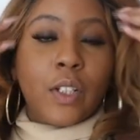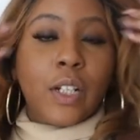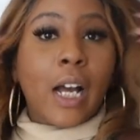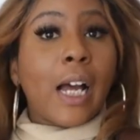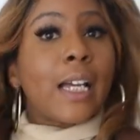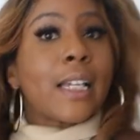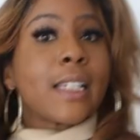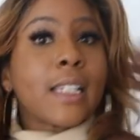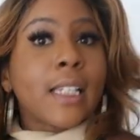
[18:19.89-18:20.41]

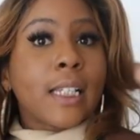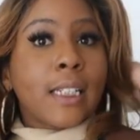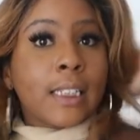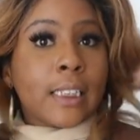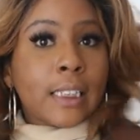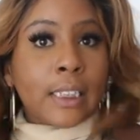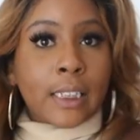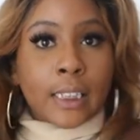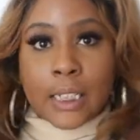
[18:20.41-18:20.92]
guys
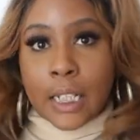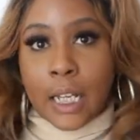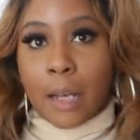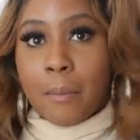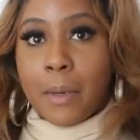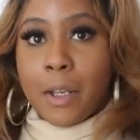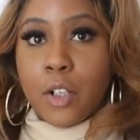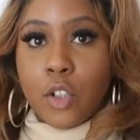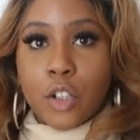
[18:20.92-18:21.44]

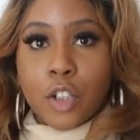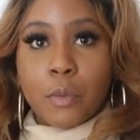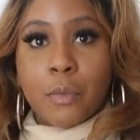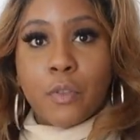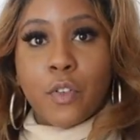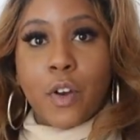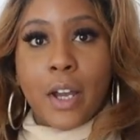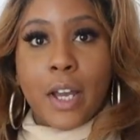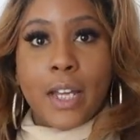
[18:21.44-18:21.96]
my look
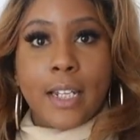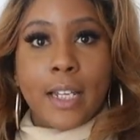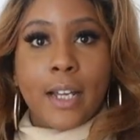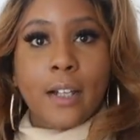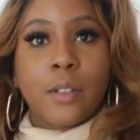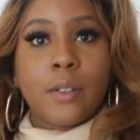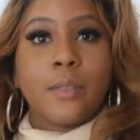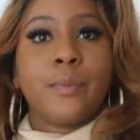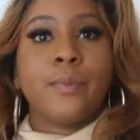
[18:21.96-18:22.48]
before I head
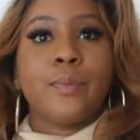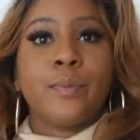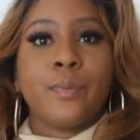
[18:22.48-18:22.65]
out.